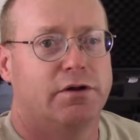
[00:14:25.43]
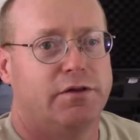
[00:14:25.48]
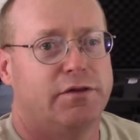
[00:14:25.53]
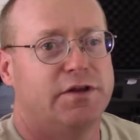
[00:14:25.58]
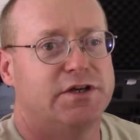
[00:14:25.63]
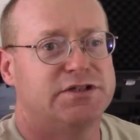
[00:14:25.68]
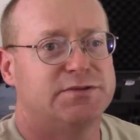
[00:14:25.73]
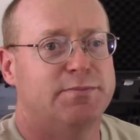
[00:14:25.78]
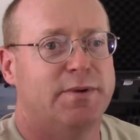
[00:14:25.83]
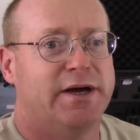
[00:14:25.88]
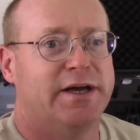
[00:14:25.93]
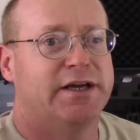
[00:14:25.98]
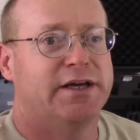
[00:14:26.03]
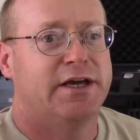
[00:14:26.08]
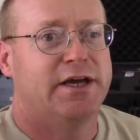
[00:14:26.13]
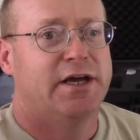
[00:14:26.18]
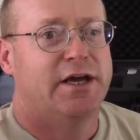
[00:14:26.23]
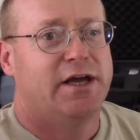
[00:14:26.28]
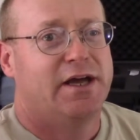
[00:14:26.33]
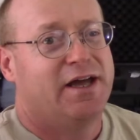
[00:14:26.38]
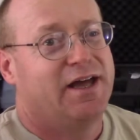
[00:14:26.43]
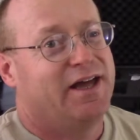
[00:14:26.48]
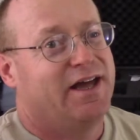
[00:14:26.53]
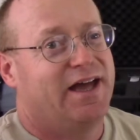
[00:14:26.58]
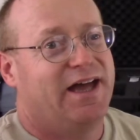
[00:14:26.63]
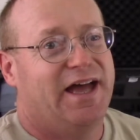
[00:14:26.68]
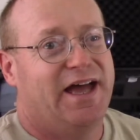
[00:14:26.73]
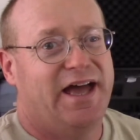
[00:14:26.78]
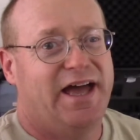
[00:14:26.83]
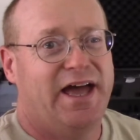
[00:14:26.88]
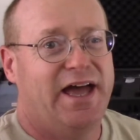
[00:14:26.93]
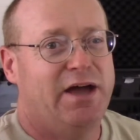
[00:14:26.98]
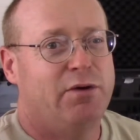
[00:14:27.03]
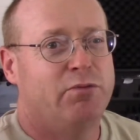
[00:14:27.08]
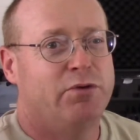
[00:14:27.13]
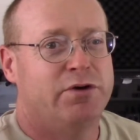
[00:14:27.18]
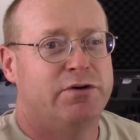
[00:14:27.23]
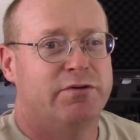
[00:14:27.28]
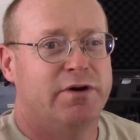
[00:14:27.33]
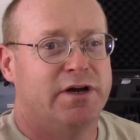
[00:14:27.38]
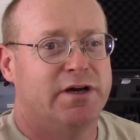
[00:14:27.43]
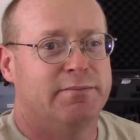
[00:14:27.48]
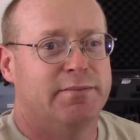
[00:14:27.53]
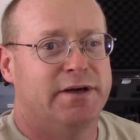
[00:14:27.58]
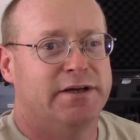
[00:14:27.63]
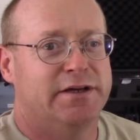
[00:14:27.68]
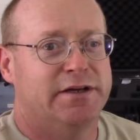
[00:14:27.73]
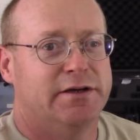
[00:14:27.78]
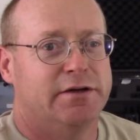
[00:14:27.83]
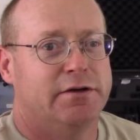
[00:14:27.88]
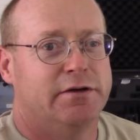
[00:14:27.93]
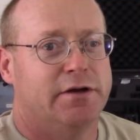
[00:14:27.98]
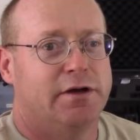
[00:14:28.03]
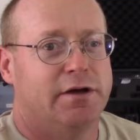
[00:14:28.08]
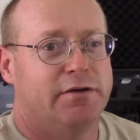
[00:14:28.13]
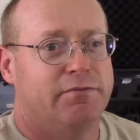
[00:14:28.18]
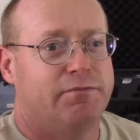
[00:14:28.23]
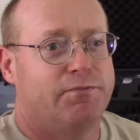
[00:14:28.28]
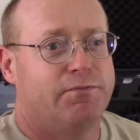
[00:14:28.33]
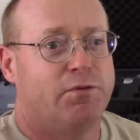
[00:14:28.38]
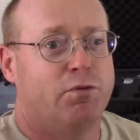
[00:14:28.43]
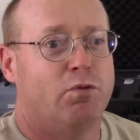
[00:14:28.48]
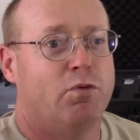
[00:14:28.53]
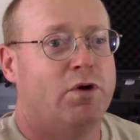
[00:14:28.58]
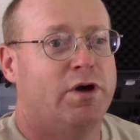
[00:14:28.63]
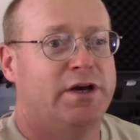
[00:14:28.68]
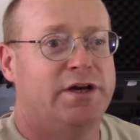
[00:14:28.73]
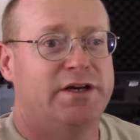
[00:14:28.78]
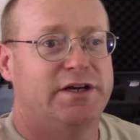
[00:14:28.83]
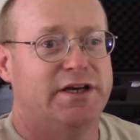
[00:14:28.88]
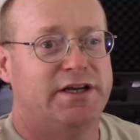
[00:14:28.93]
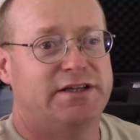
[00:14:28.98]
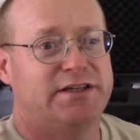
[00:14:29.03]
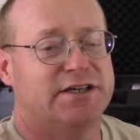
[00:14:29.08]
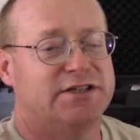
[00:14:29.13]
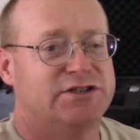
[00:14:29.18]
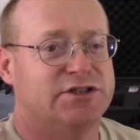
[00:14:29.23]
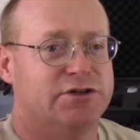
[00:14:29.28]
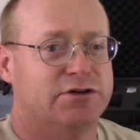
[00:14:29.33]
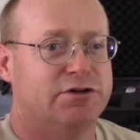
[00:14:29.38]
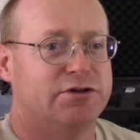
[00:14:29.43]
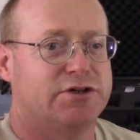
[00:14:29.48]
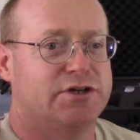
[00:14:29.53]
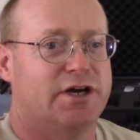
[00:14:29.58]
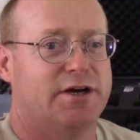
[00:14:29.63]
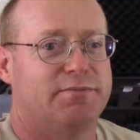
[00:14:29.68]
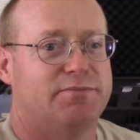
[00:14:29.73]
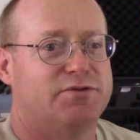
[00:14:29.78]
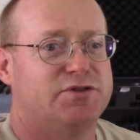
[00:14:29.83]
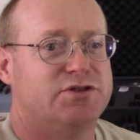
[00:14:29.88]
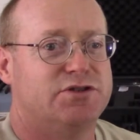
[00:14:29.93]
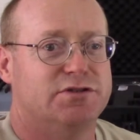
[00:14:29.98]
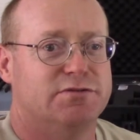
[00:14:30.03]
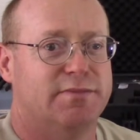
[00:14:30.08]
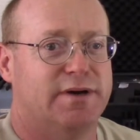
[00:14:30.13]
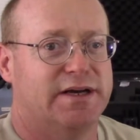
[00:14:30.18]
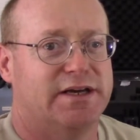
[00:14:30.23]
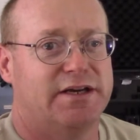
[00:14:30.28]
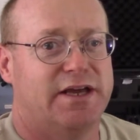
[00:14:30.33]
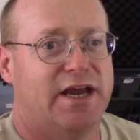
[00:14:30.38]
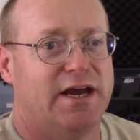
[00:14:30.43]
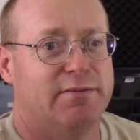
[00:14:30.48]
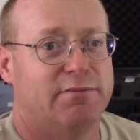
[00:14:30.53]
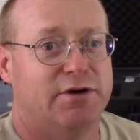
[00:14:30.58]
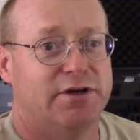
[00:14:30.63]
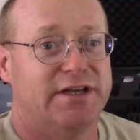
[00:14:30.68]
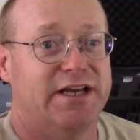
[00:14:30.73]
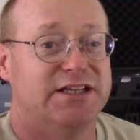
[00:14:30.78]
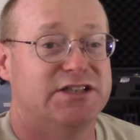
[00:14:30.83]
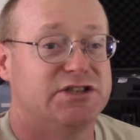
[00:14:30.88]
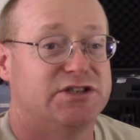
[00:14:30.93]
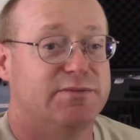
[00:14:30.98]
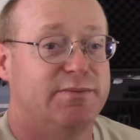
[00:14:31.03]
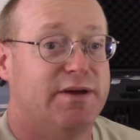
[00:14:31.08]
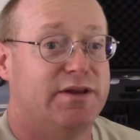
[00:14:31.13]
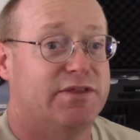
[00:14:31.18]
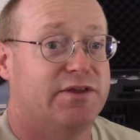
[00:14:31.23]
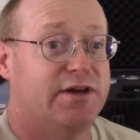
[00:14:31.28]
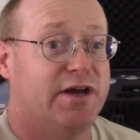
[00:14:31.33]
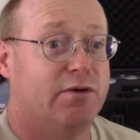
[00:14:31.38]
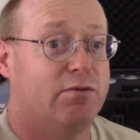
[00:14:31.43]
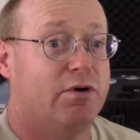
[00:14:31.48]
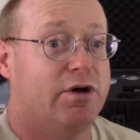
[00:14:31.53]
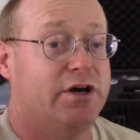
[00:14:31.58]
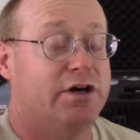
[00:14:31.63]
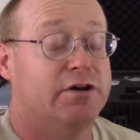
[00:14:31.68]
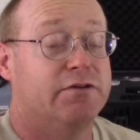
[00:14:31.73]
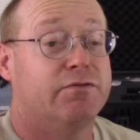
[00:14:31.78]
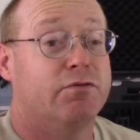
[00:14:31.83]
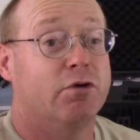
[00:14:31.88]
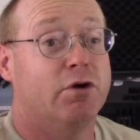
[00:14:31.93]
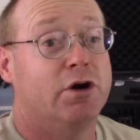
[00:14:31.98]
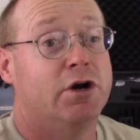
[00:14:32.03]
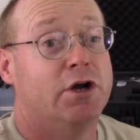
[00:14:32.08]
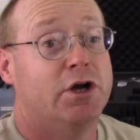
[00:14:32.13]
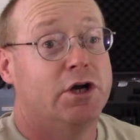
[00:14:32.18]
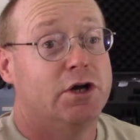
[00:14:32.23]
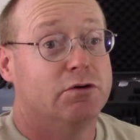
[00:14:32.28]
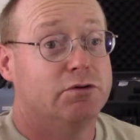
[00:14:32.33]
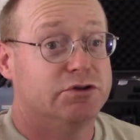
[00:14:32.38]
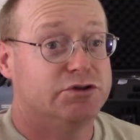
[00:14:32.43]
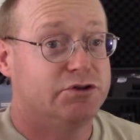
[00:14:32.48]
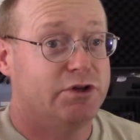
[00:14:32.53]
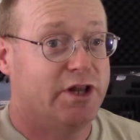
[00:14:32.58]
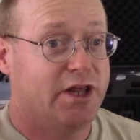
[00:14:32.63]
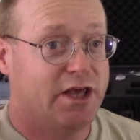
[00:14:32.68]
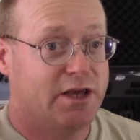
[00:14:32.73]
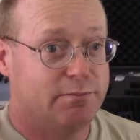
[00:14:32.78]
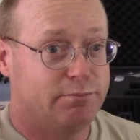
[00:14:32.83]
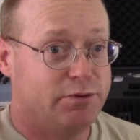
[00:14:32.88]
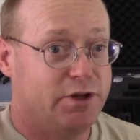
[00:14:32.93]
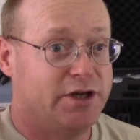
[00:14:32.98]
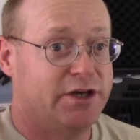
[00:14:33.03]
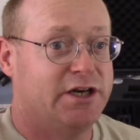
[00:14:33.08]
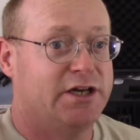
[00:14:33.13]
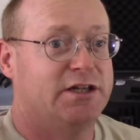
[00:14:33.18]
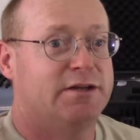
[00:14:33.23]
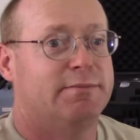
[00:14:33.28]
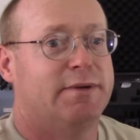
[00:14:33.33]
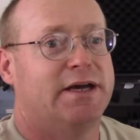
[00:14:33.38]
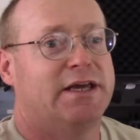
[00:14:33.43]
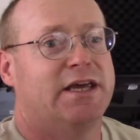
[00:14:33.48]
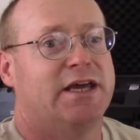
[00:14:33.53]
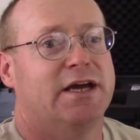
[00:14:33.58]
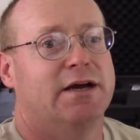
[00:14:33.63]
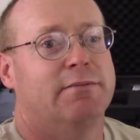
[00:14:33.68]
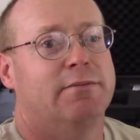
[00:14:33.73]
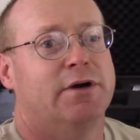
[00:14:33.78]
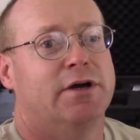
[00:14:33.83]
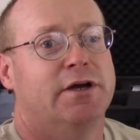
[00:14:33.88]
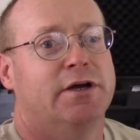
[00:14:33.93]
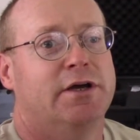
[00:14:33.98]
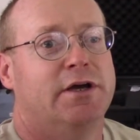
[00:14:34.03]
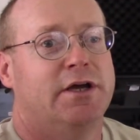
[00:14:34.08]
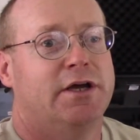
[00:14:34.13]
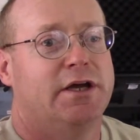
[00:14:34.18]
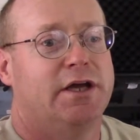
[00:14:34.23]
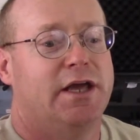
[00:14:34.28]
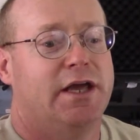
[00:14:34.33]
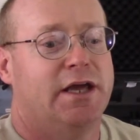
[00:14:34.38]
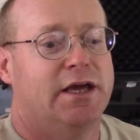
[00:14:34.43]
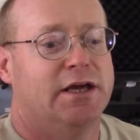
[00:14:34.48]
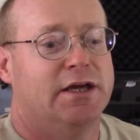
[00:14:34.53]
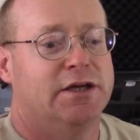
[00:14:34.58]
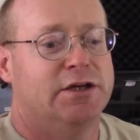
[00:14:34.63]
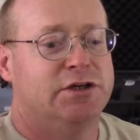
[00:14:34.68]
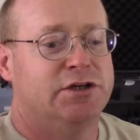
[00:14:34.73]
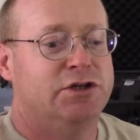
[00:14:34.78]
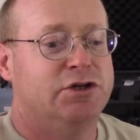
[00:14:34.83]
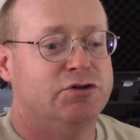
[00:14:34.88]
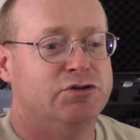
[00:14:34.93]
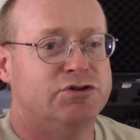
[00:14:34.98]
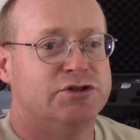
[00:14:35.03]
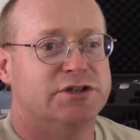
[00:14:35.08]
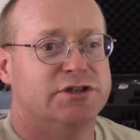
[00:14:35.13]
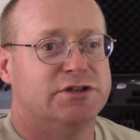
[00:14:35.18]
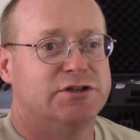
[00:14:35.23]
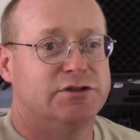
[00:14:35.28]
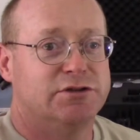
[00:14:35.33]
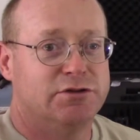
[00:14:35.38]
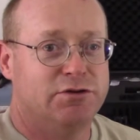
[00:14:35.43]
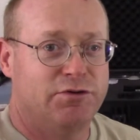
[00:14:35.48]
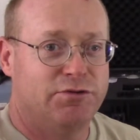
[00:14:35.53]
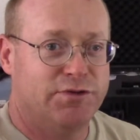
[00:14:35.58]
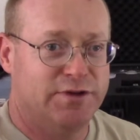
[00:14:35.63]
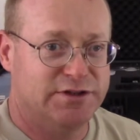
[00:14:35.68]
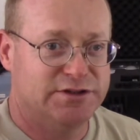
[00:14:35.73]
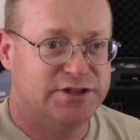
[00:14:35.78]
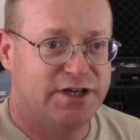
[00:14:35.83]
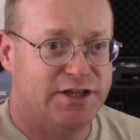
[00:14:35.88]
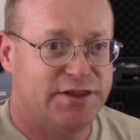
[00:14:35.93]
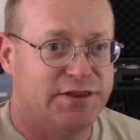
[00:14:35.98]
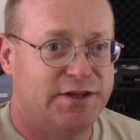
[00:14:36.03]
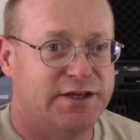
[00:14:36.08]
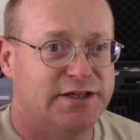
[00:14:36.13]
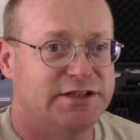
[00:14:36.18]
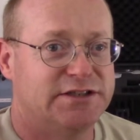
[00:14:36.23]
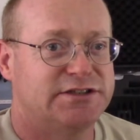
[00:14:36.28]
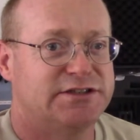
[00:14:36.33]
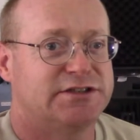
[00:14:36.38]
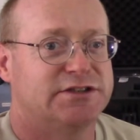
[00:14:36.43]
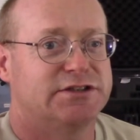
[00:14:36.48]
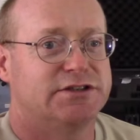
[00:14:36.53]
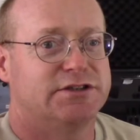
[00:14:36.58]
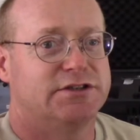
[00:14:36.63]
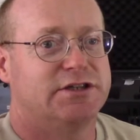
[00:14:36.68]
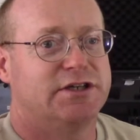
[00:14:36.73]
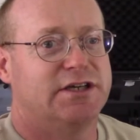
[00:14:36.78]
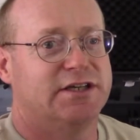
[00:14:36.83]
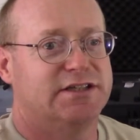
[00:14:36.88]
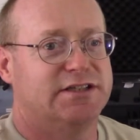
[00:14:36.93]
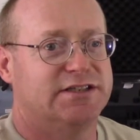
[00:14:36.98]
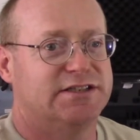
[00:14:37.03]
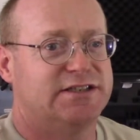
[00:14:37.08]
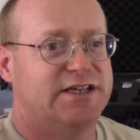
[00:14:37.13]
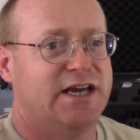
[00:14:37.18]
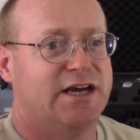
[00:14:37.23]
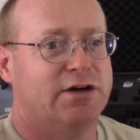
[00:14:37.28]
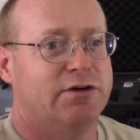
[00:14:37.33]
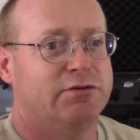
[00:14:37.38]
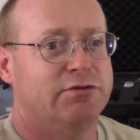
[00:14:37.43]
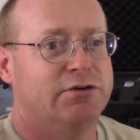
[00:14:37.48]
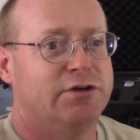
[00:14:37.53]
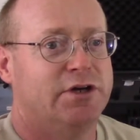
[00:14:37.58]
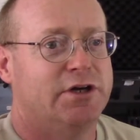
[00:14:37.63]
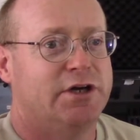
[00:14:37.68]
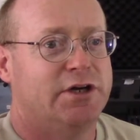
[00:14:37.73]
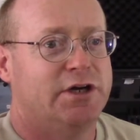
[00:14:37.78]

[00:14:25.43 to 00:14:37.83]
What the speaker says: this mic. I wouldn't recommend it. For one, it doesn't hook up to my camera, and that's the main thing I wanted it for, was so that I can plug it into my camera and use it to do things like this to get the sound,